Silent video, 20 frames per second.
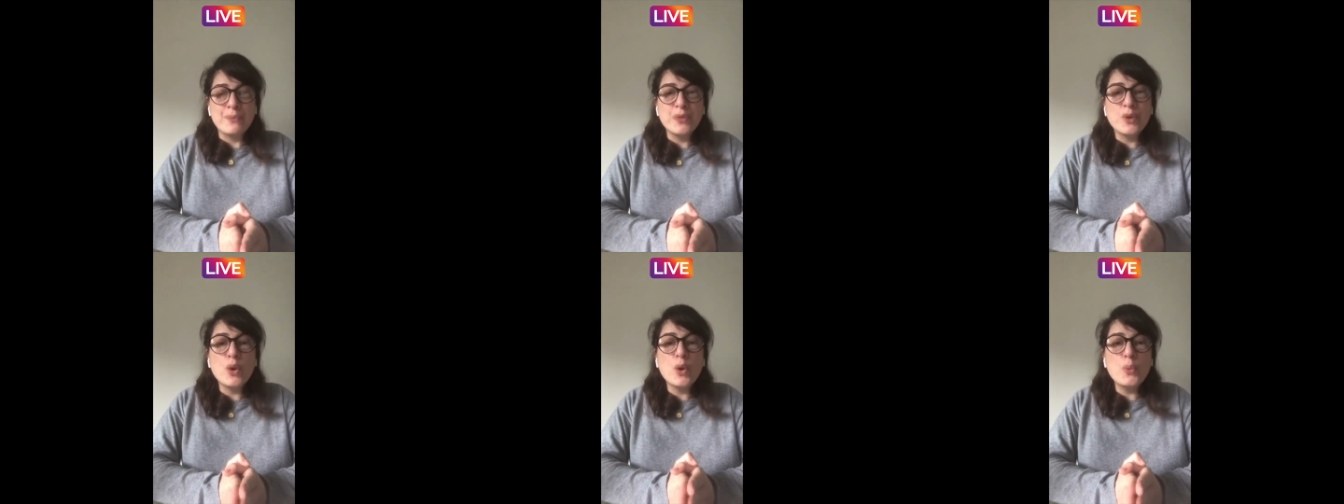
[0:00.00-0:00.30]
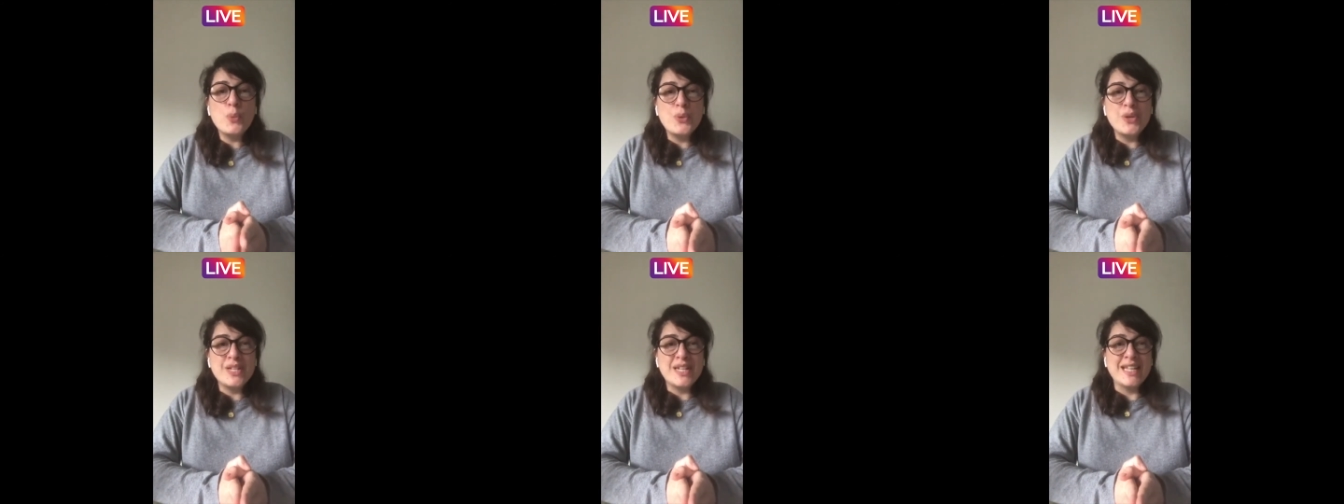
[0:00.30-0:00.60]

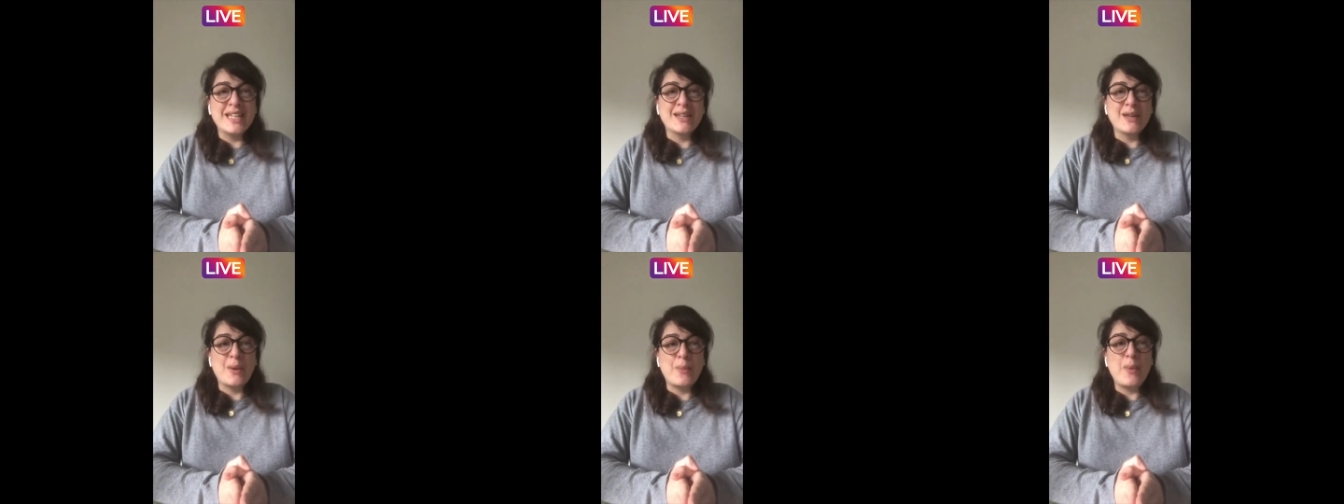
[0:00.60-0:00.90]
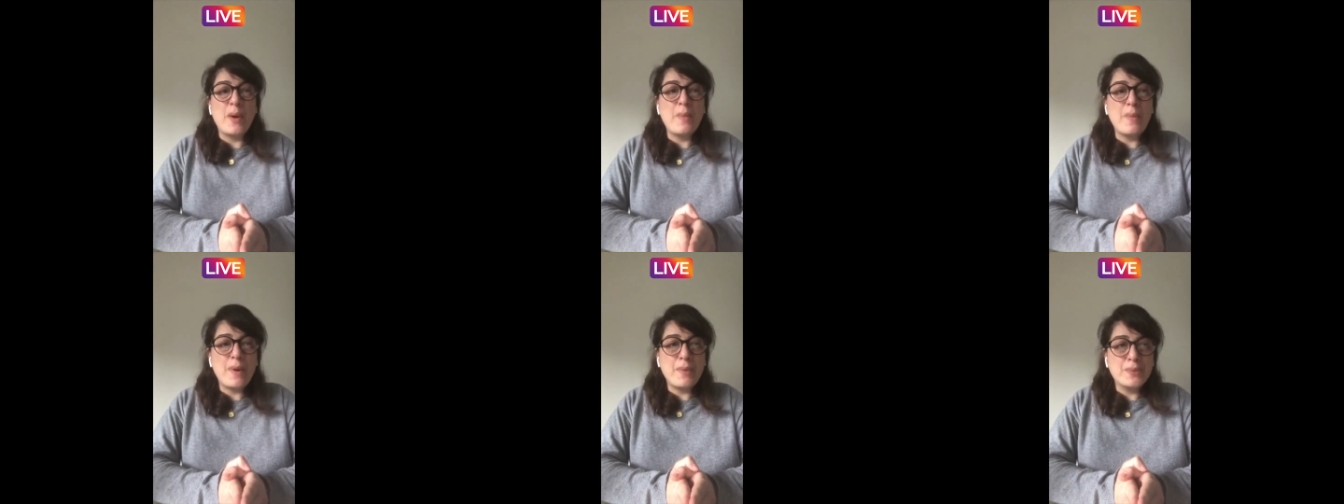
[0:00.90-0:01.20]
opening a
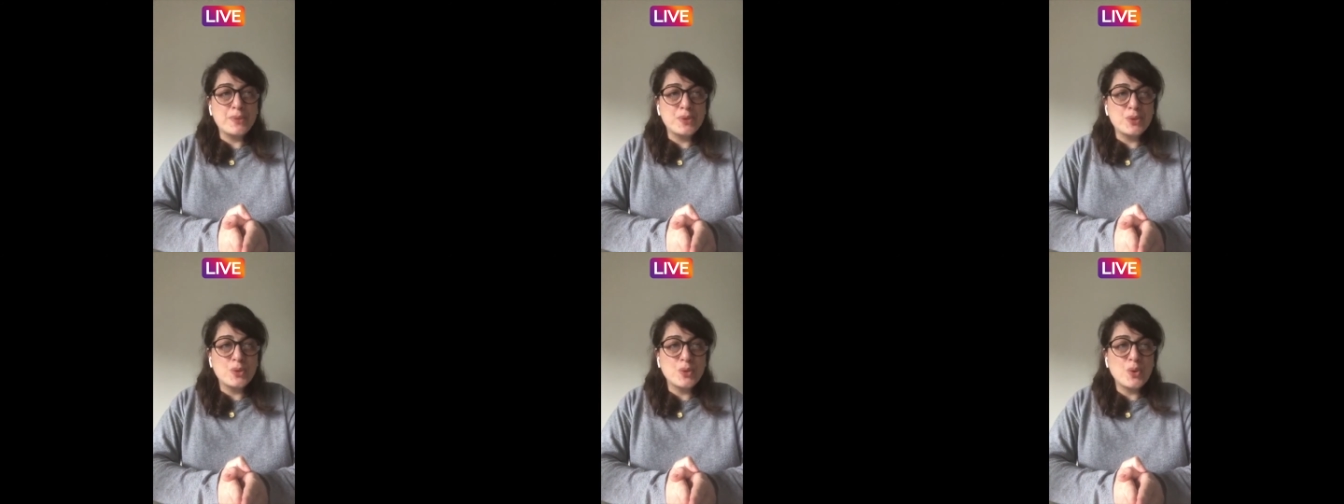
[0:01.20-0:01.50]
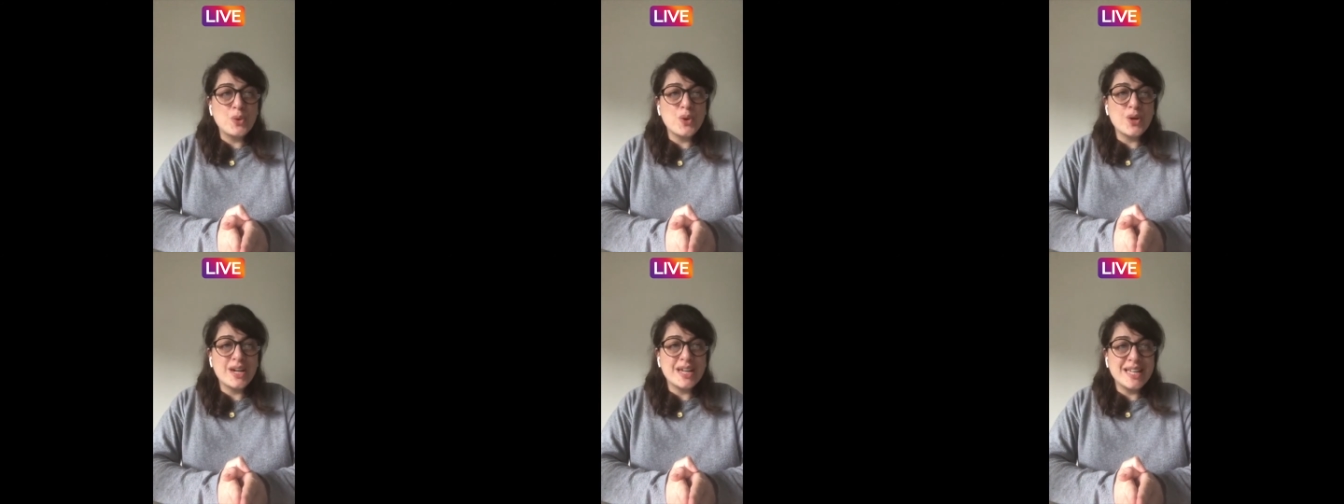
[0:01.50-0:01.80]
pop-up
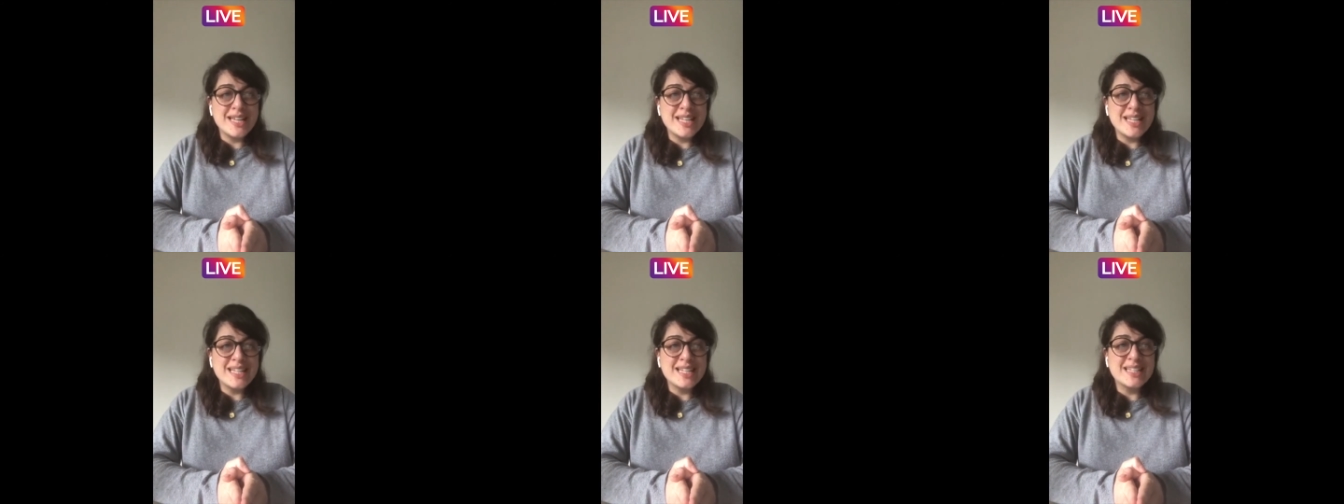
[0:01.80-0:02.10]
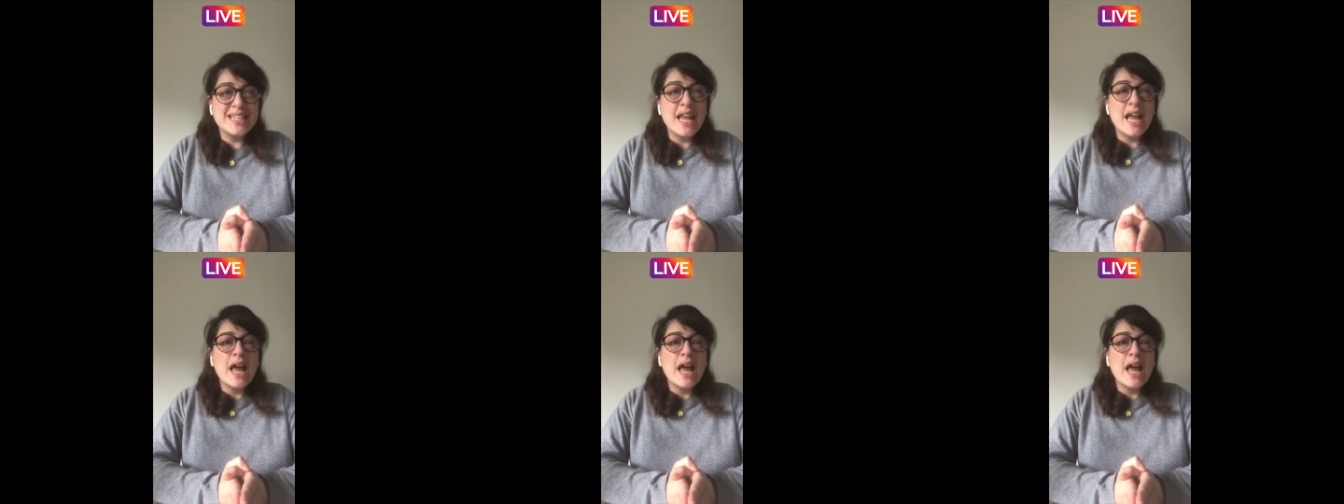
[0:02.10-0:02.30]
store is